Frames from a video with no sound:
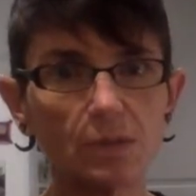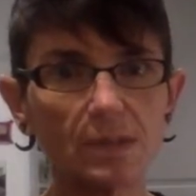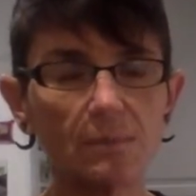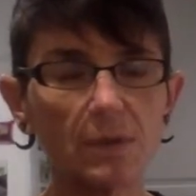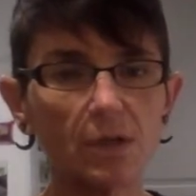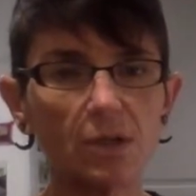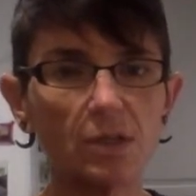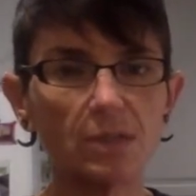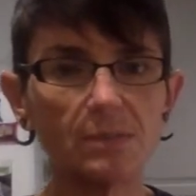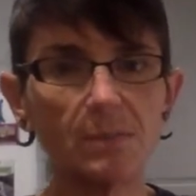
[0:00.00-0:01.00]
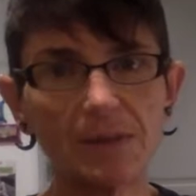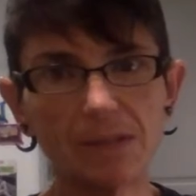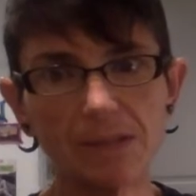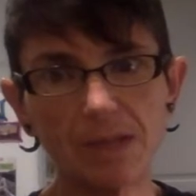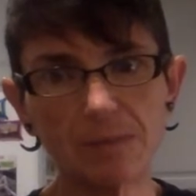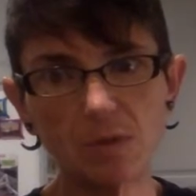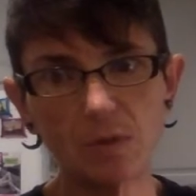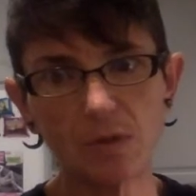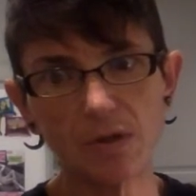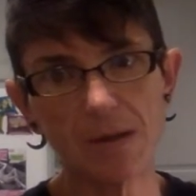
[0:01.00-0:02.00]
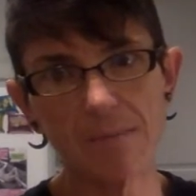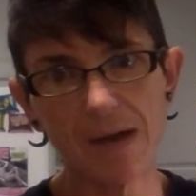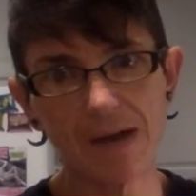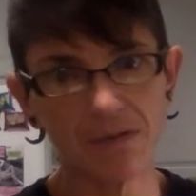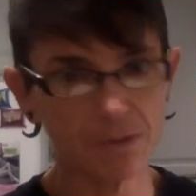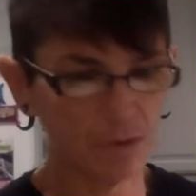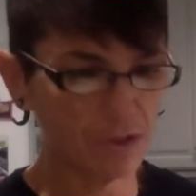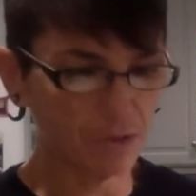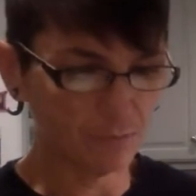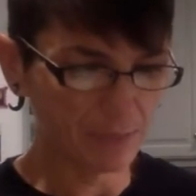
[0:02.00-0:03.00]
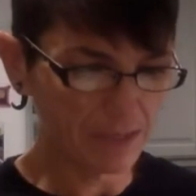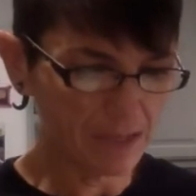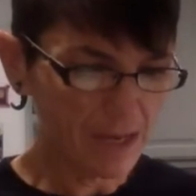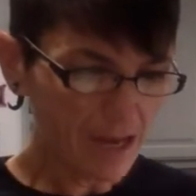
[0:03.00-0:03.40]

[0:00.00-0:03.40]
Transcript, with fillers: because I'm not going to spend the time doing all that math on here, but